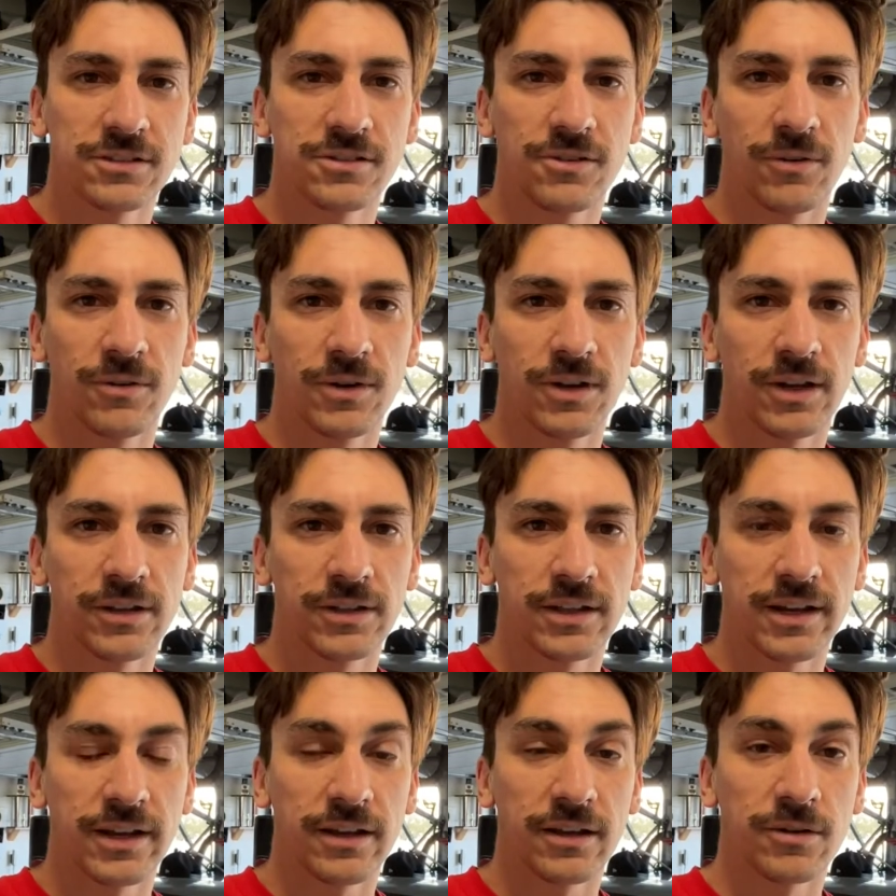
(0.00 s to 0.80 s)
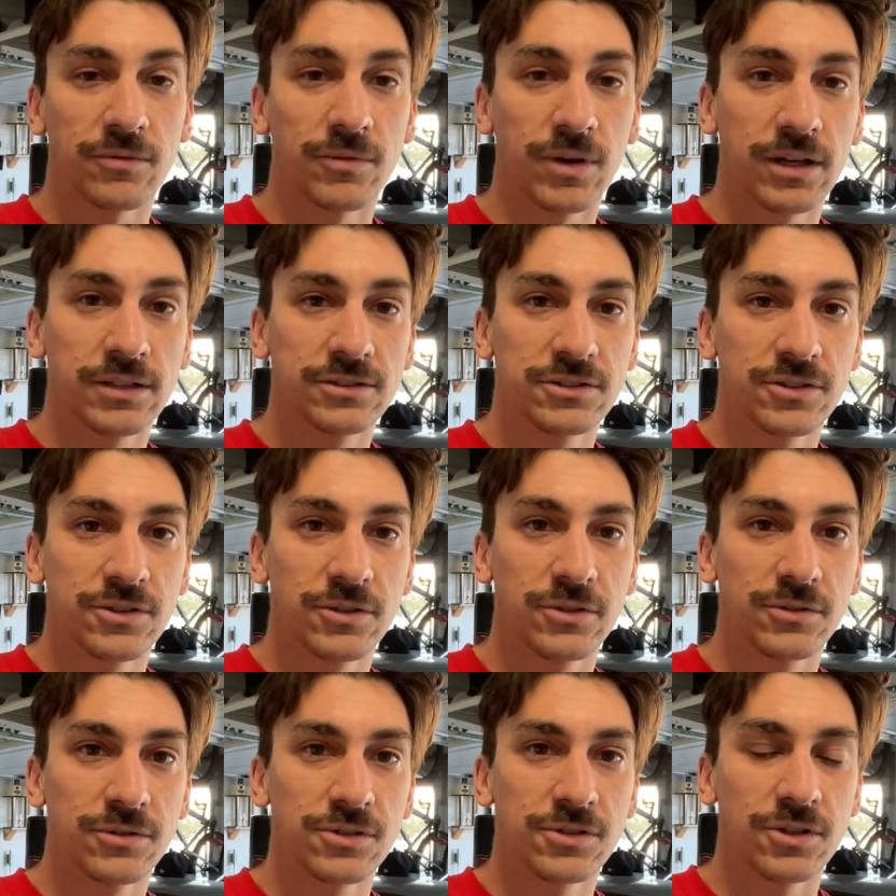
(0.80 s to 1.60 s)
going on that I gotta run
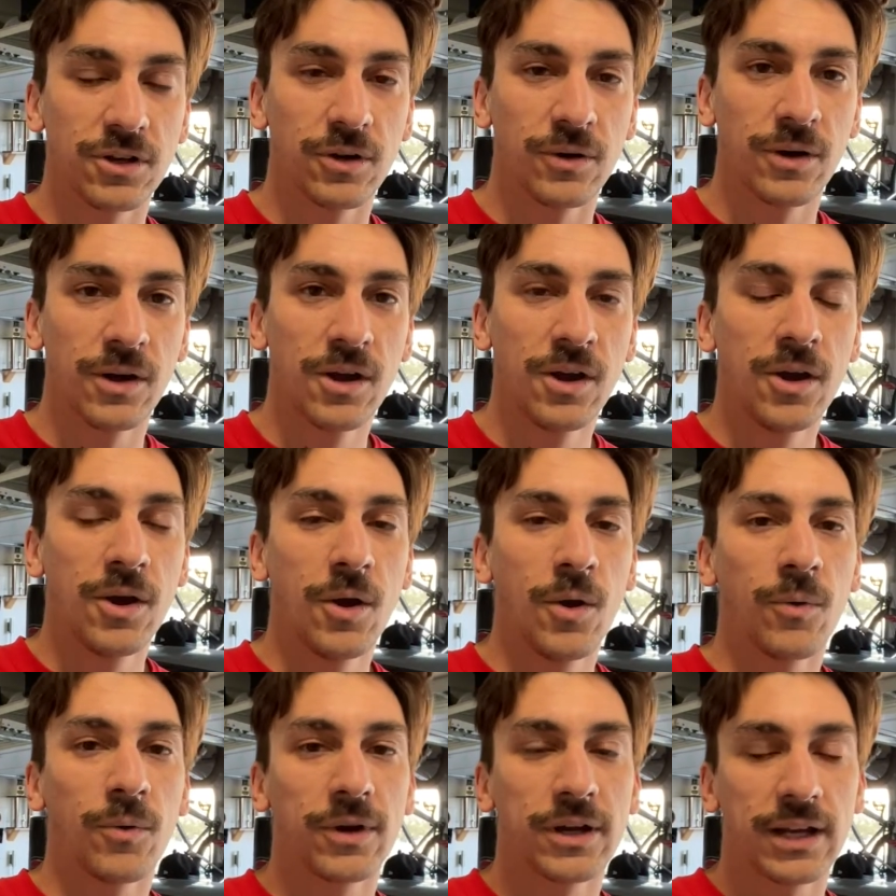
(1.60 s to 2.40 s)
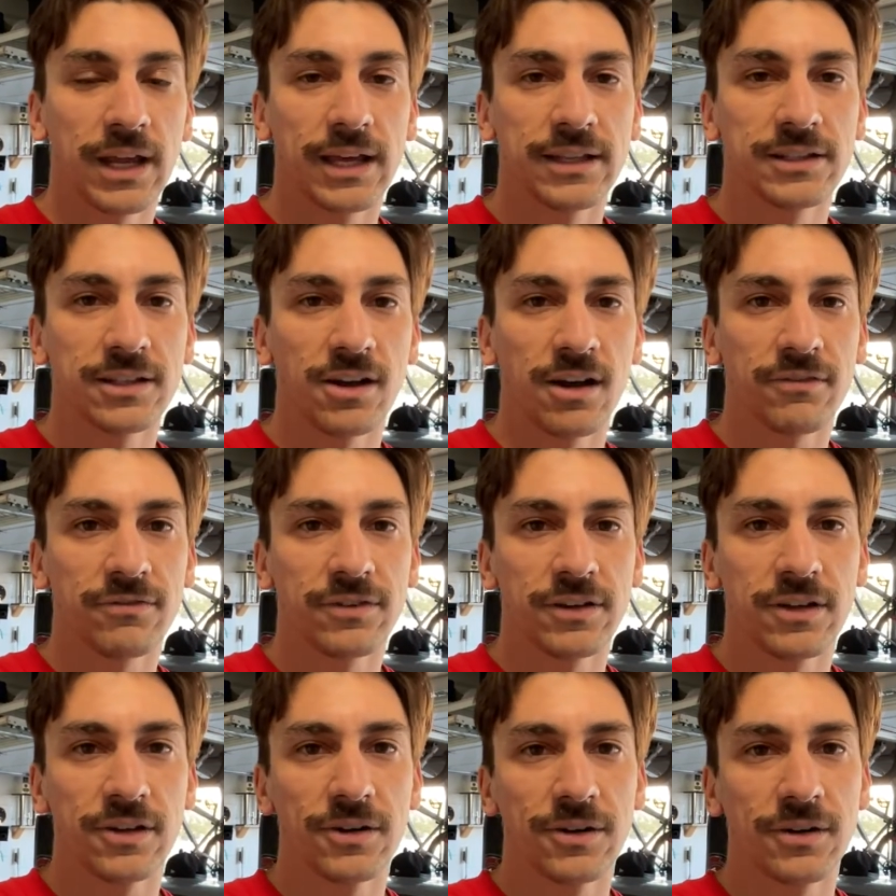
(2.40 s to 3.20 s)
to, so we're gonna end it off
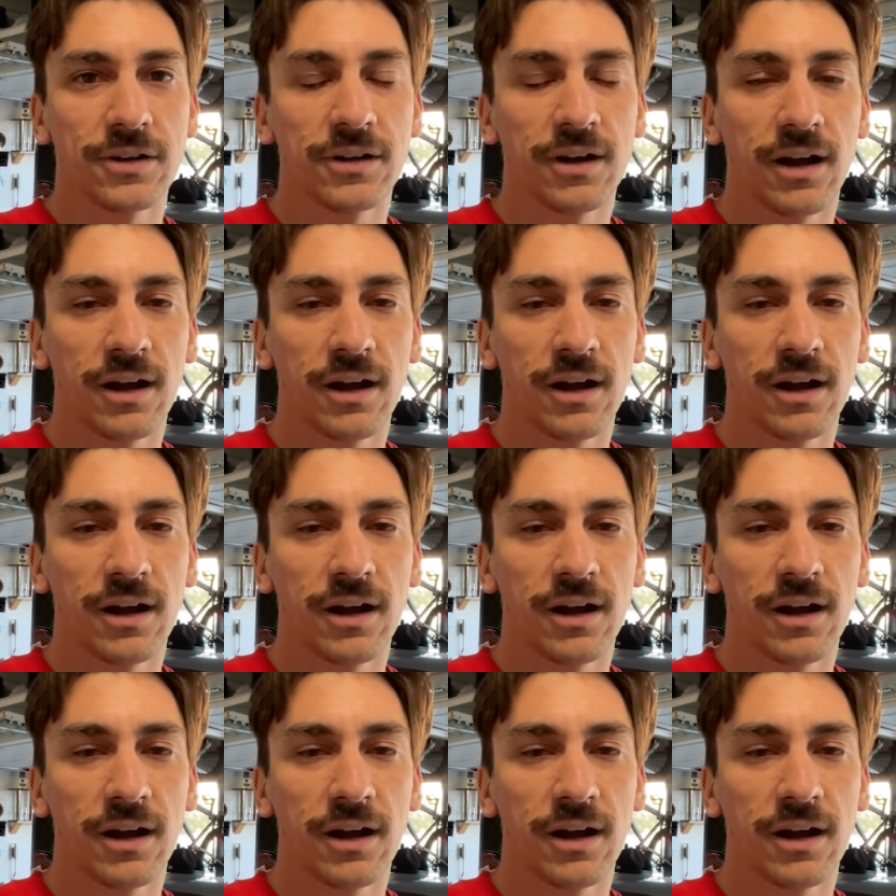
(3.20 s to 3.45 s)
here.